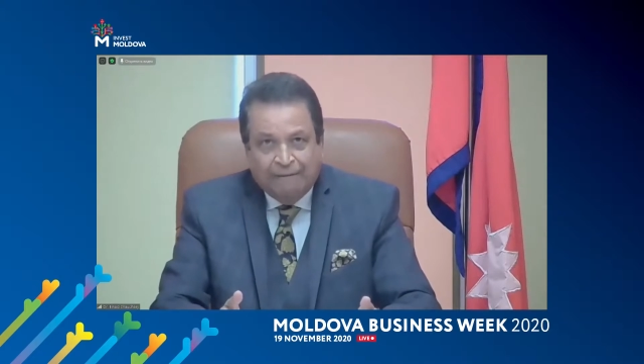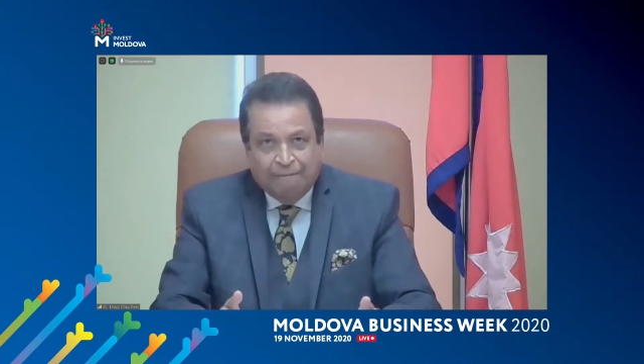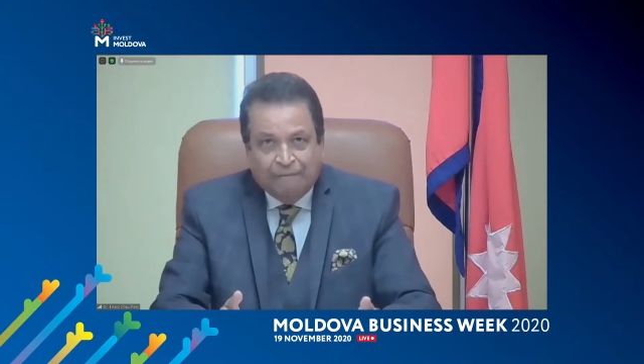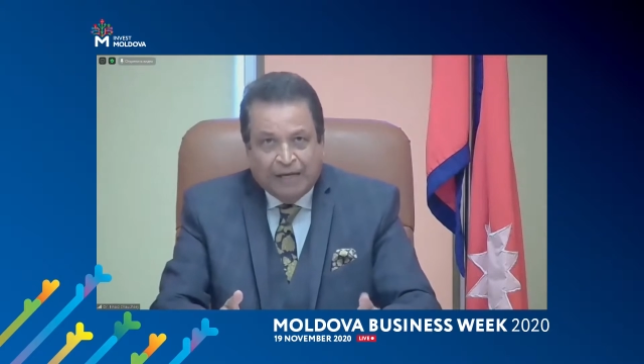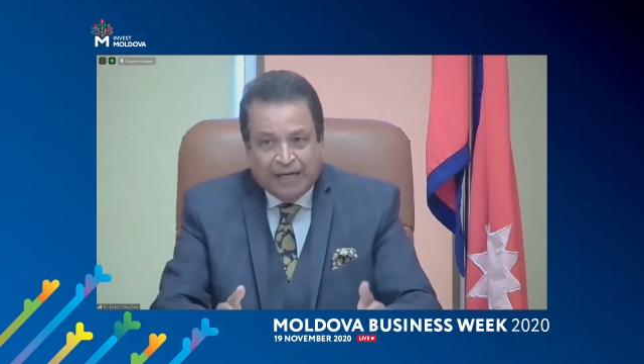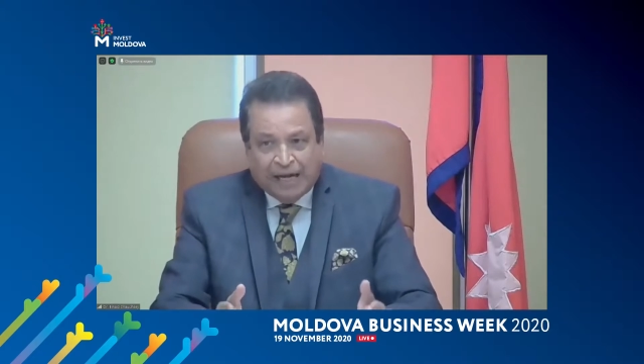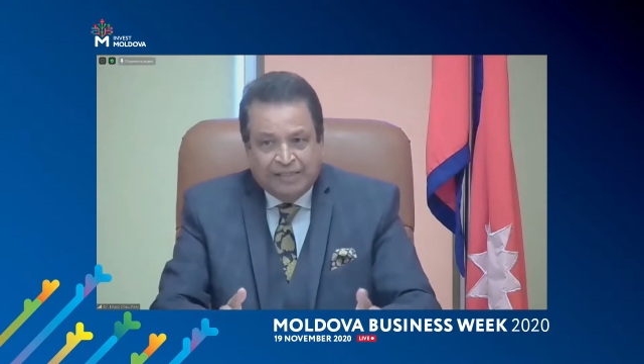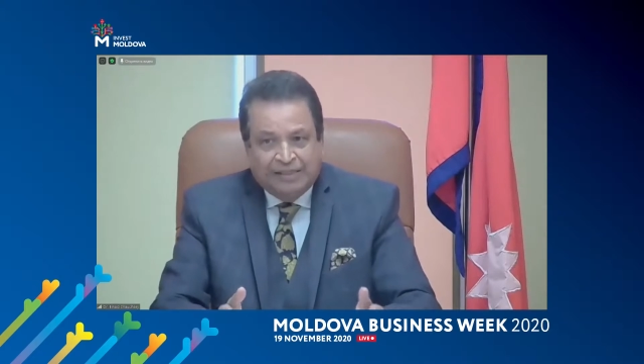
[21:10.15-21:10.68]

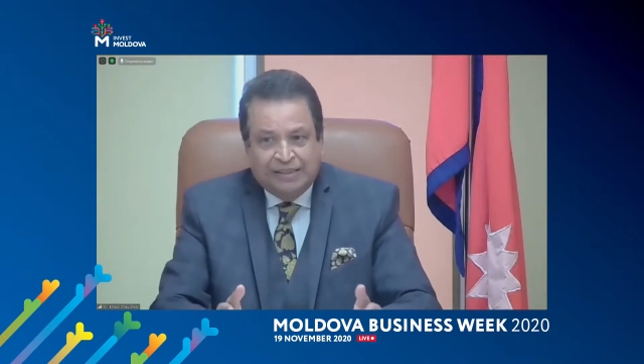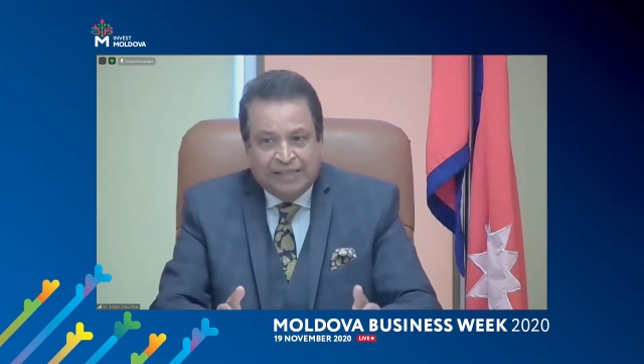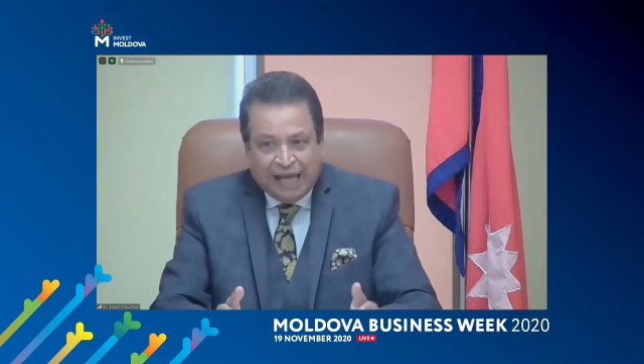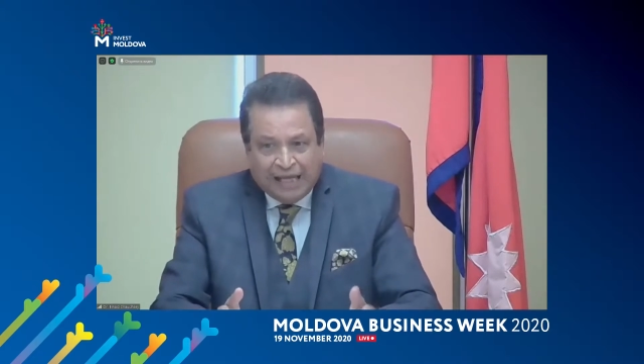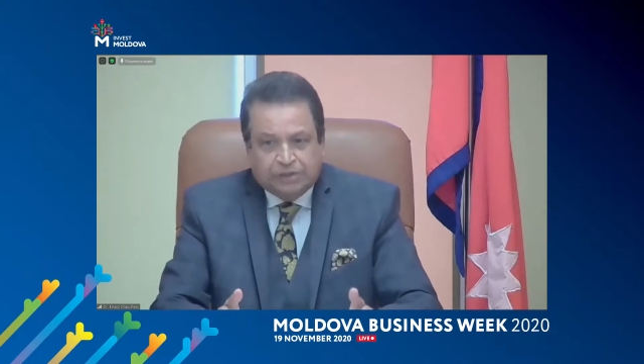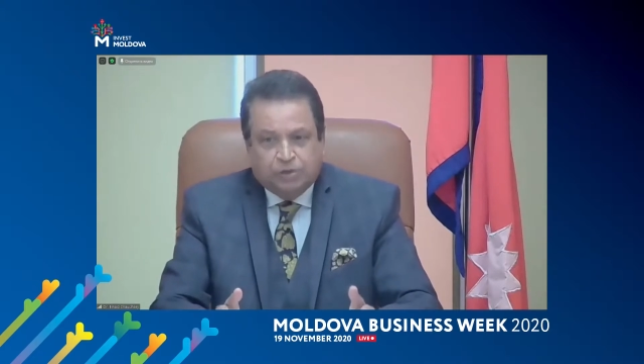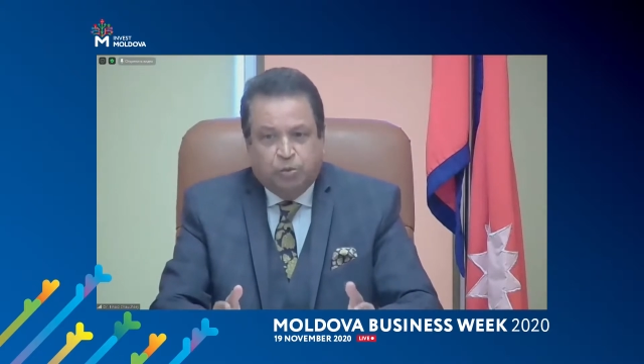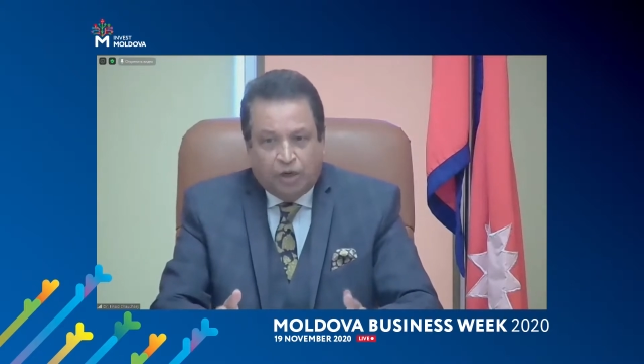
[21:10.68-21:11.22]
And I think
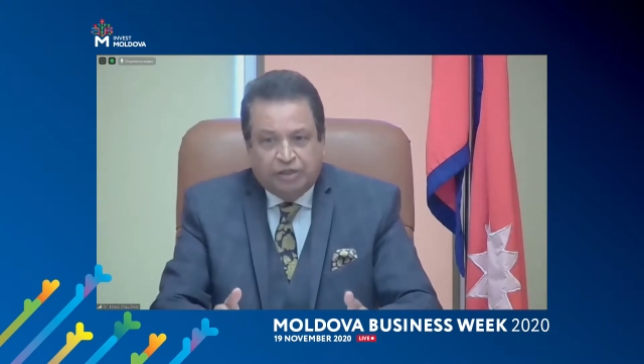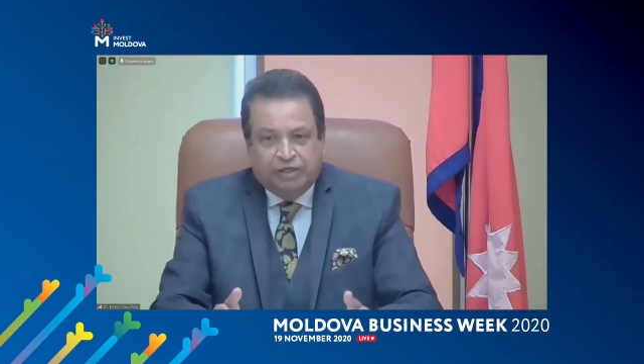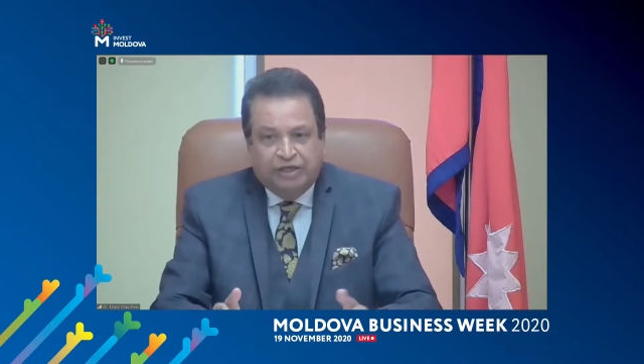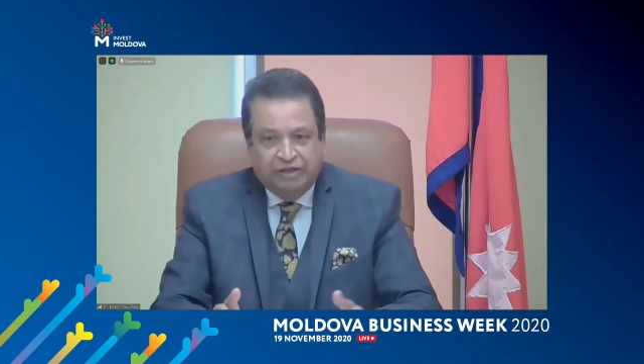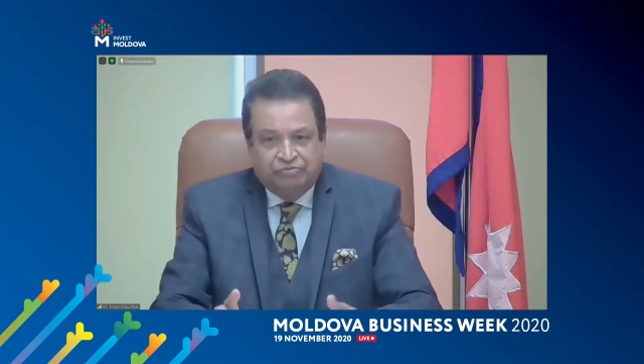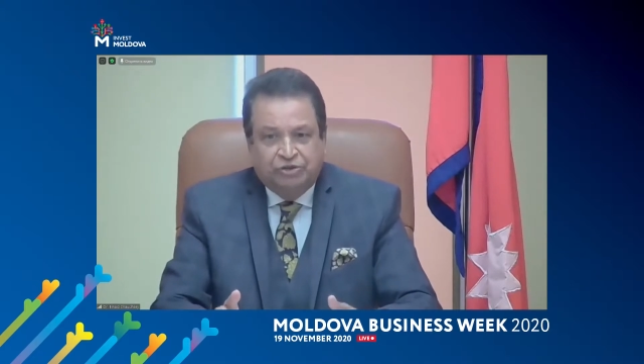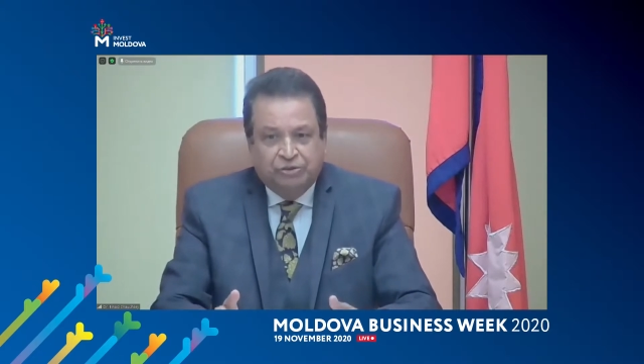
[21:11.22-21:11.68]
that's what gives